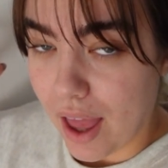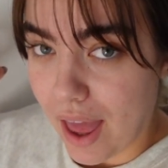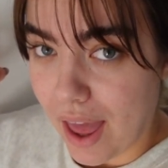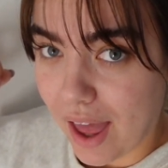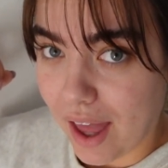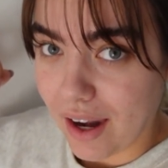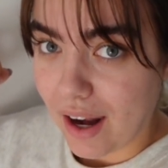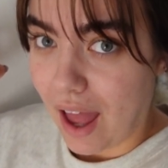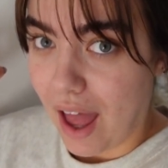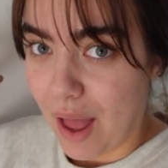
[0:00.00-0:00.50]

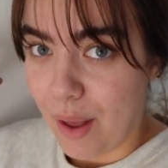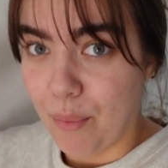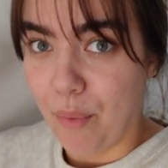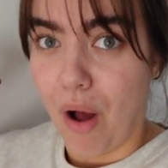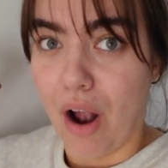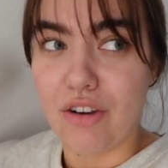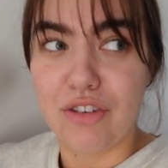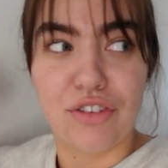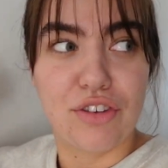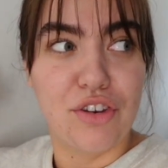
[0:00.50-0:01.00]
and I
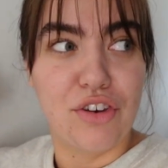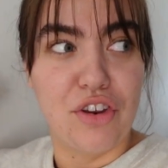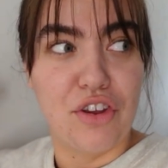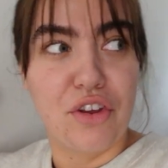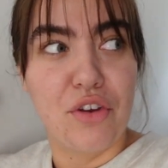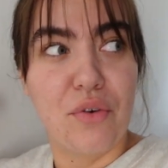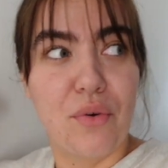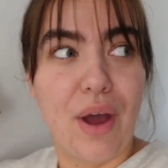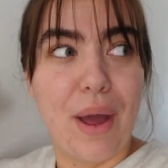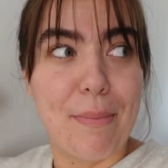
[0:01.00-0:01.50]
watched the
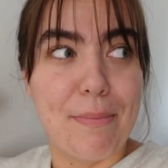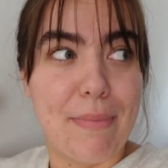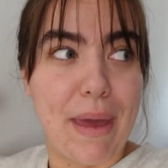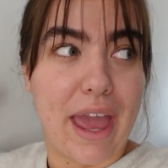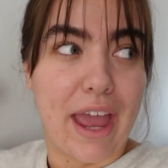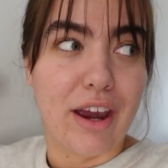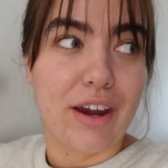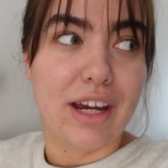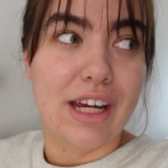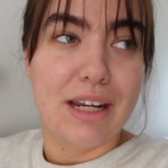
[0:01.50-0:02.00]
new
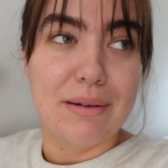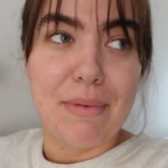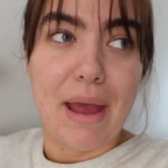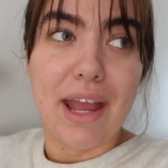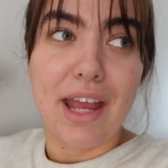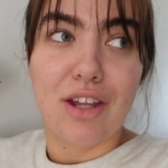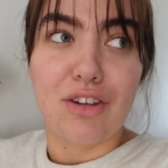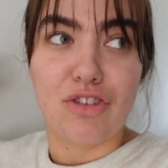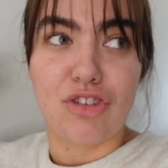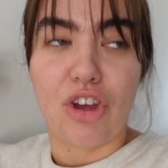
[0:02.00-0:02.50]
Harry and
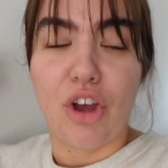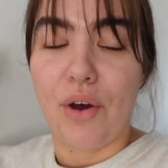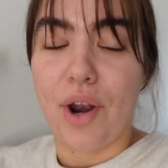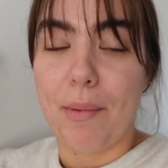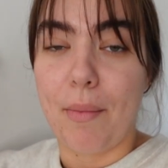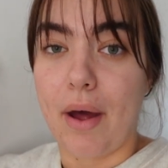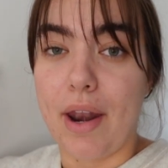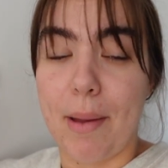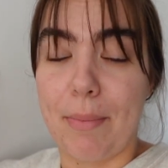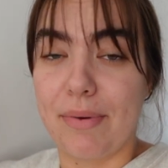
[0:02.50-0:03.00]
Meghan show and
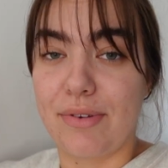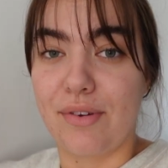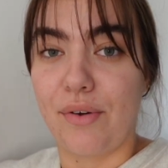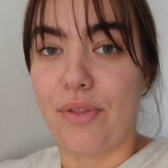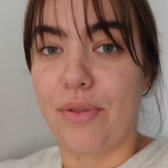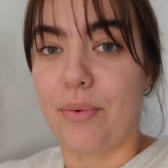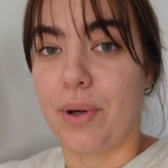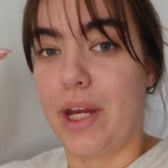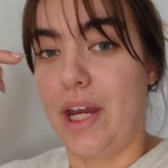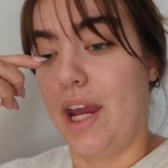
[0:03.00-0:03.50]
I'm on
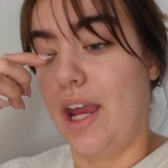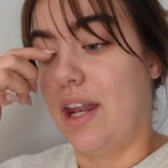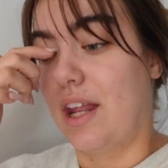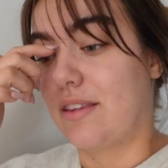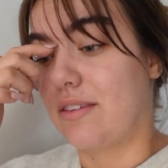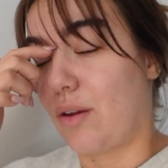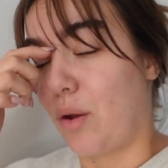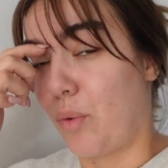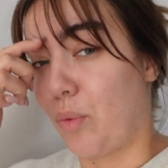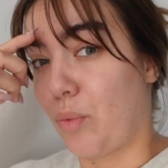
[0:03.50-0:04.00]
episode three and
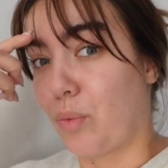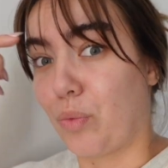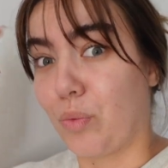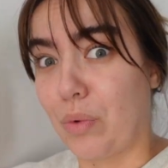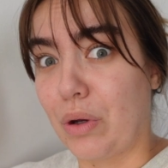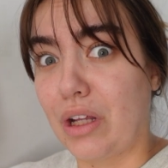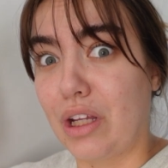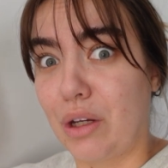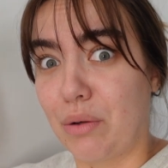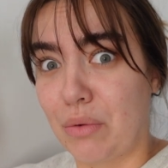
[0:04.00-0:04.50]
it's
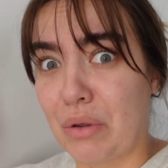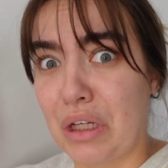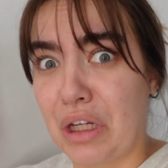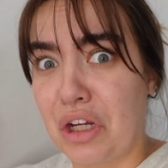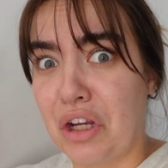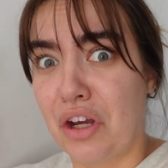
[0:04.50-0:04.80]
really, really